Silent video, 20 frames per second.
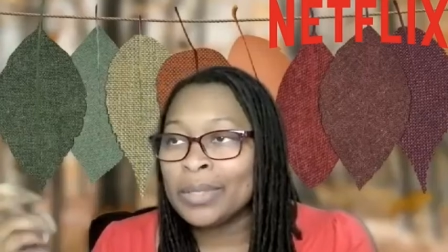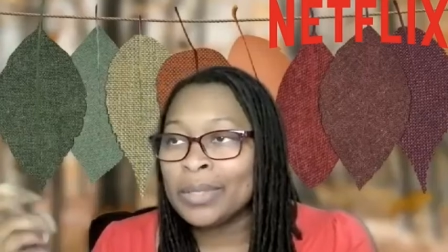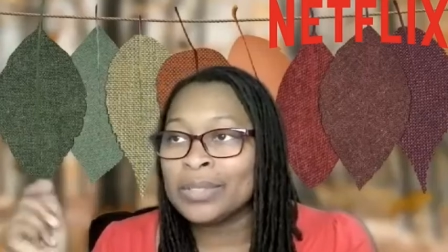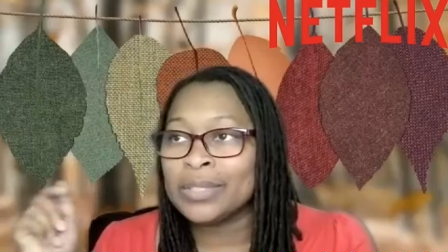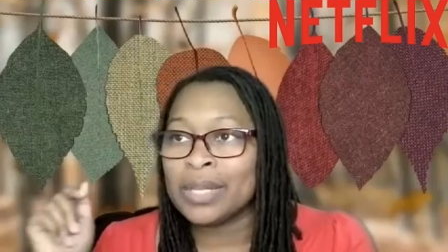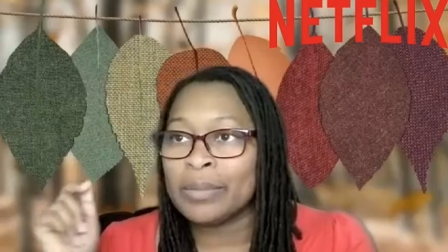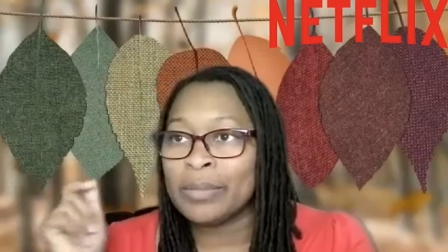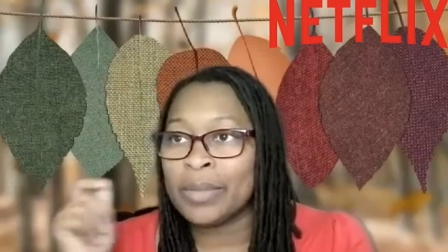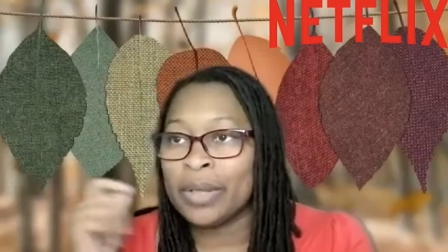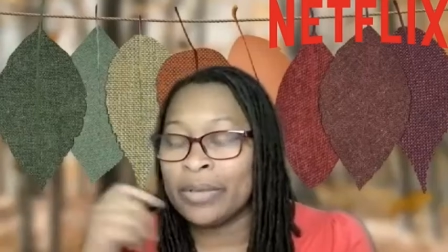
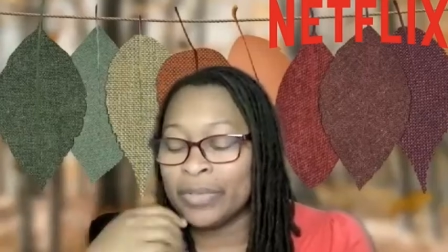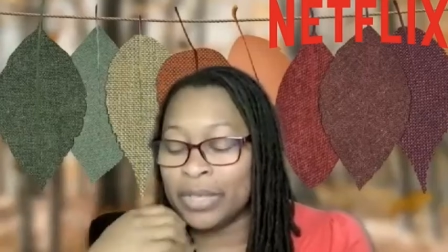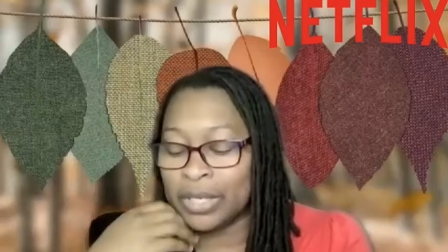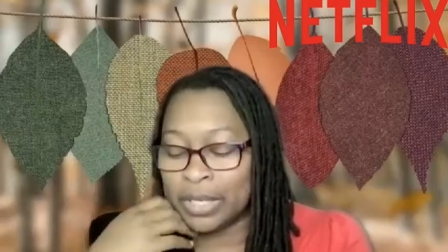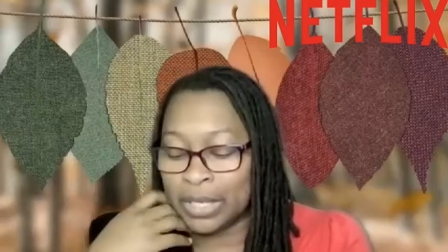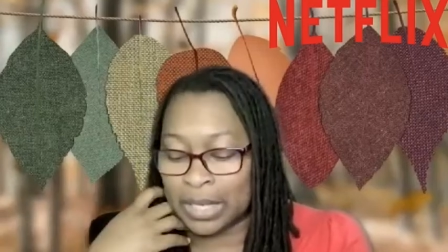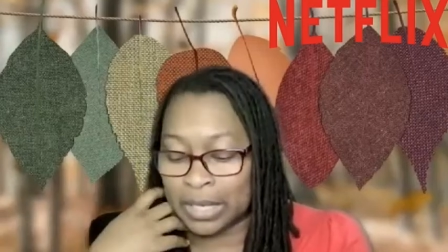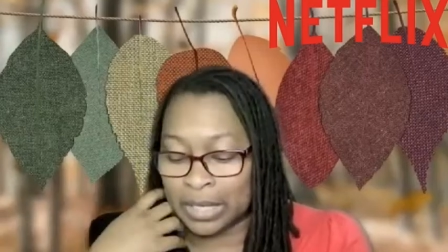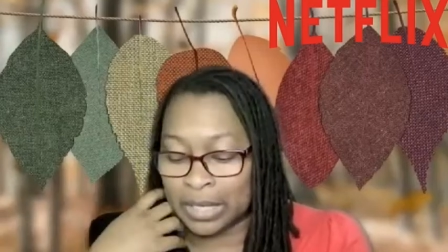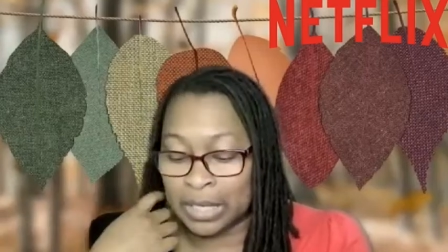Some of
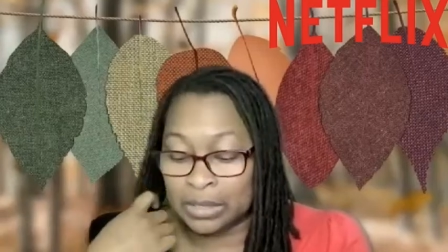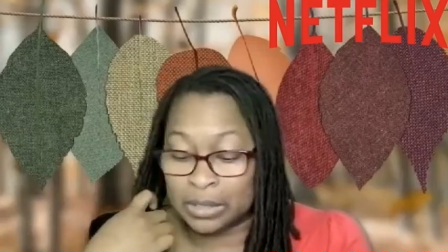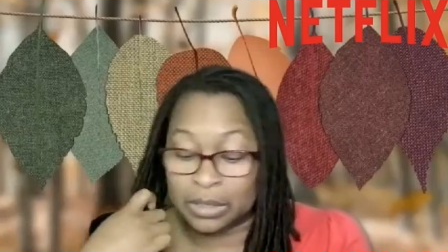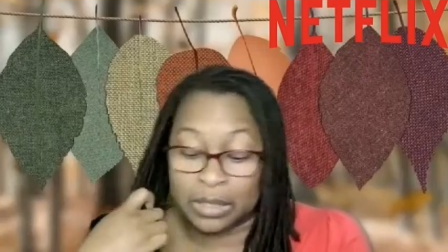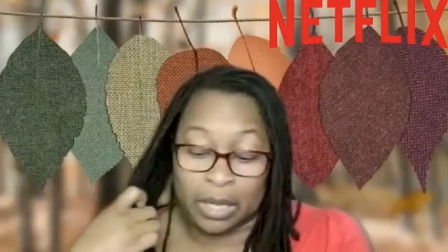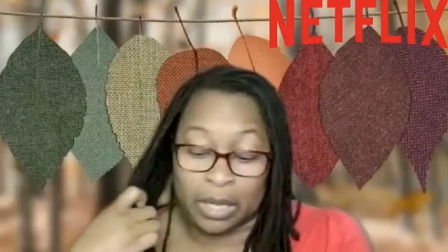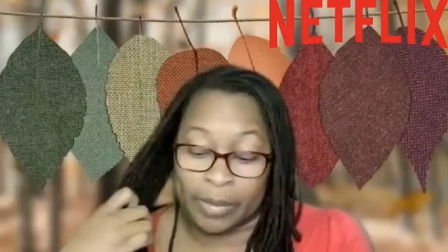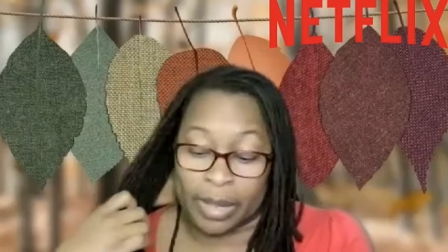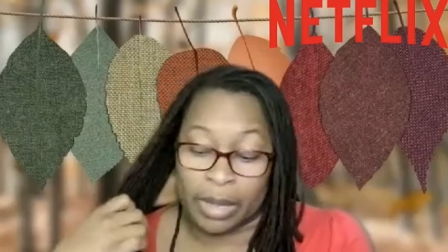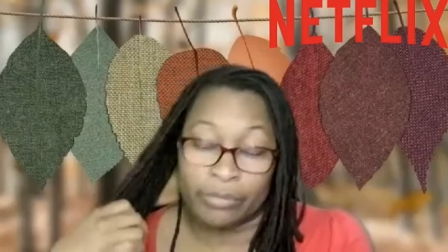it has
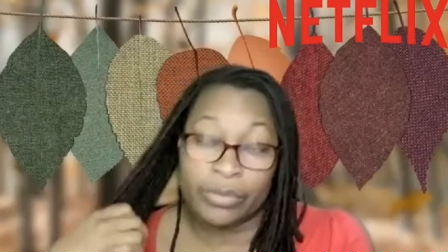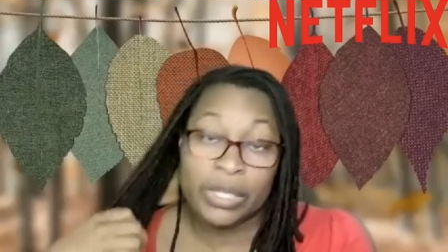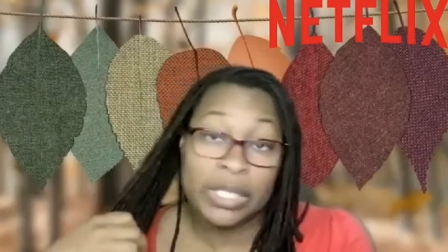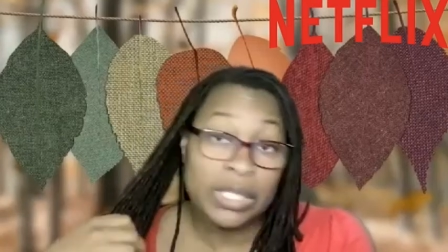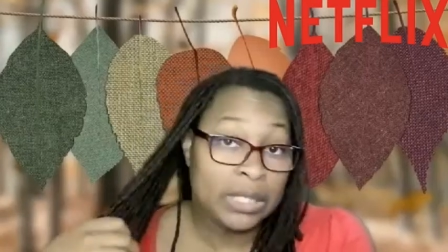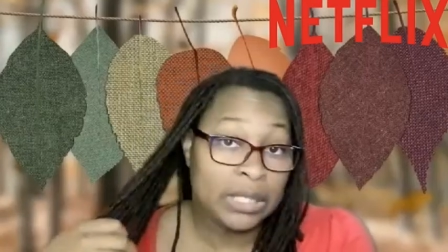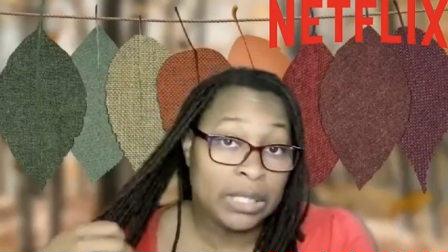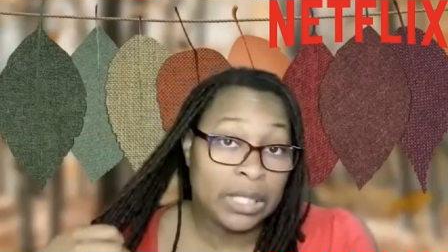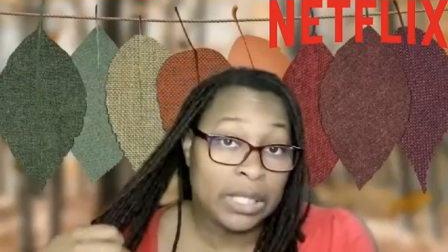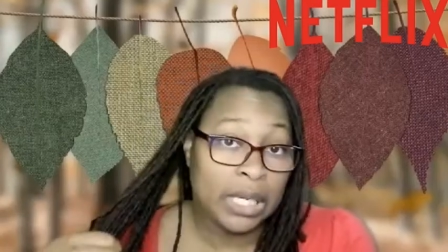come out
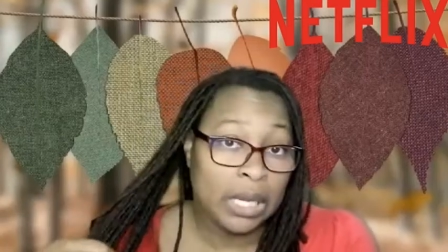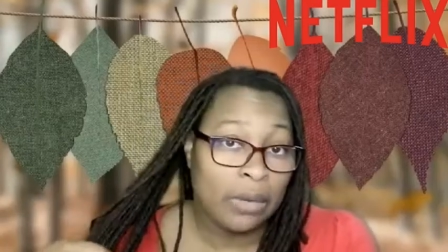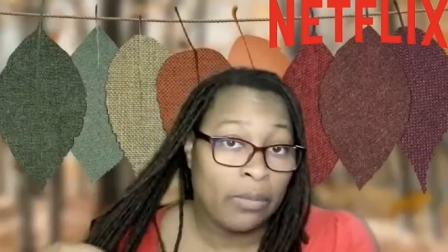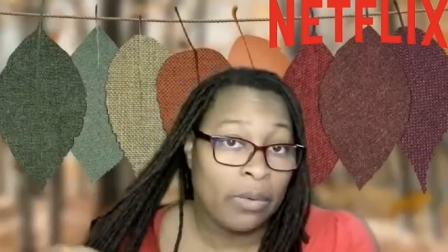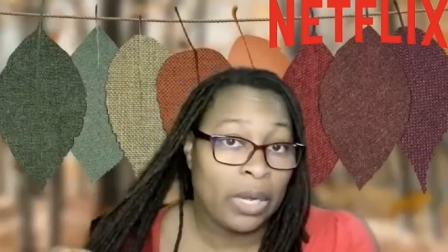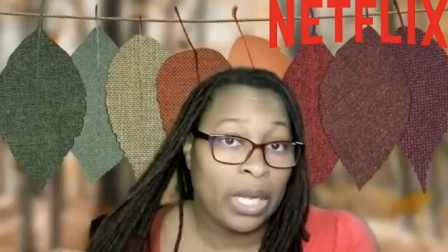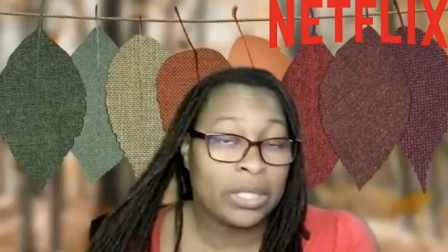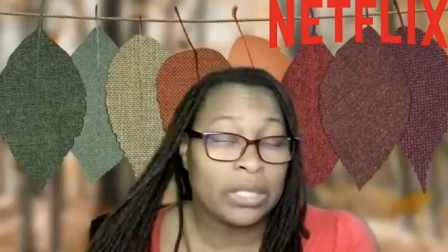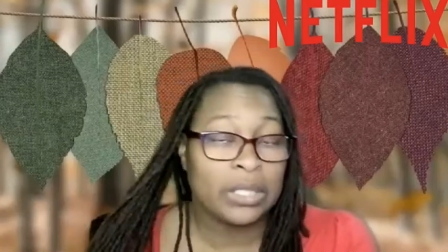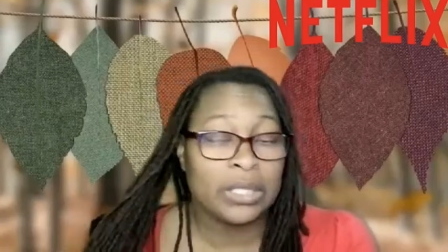recently and I
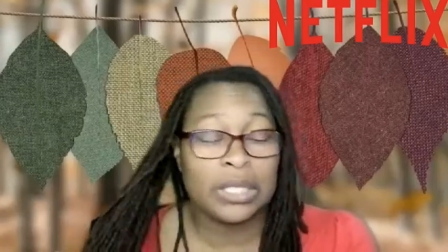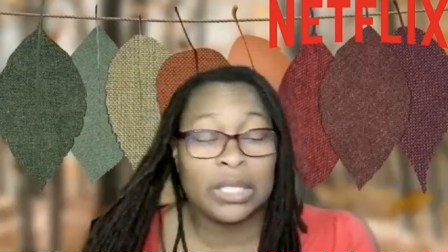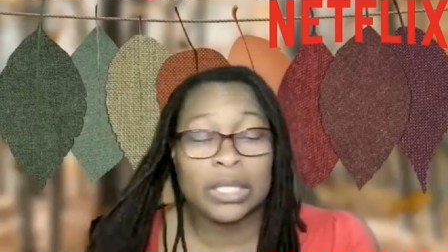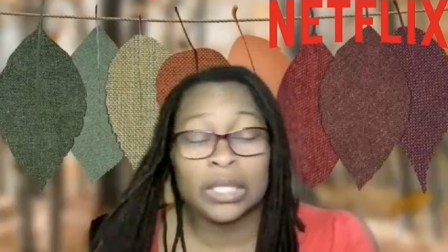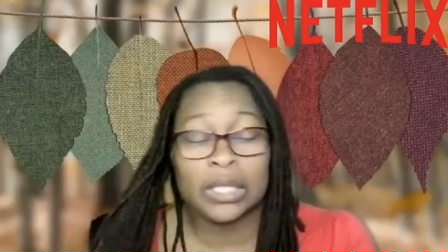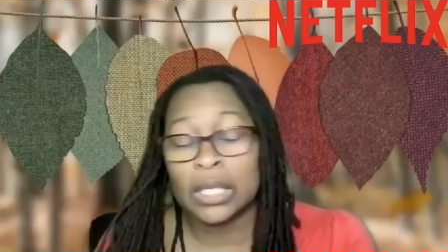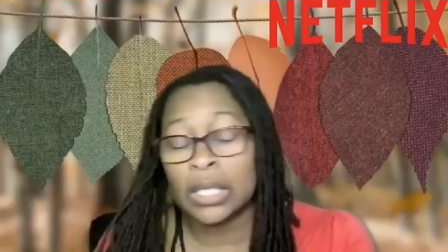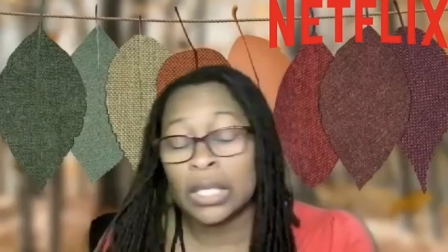watched it.